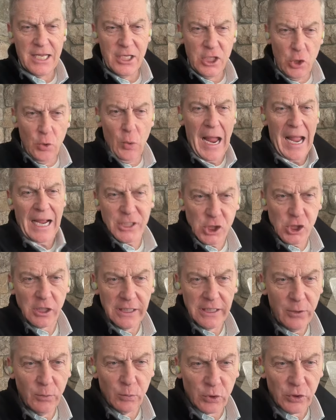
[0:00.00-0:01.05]
You
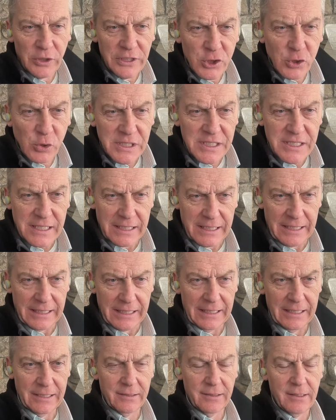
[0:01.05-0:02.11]
actually were interested in
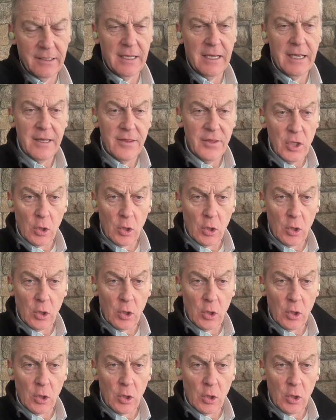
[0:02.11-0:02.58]
it. Yes.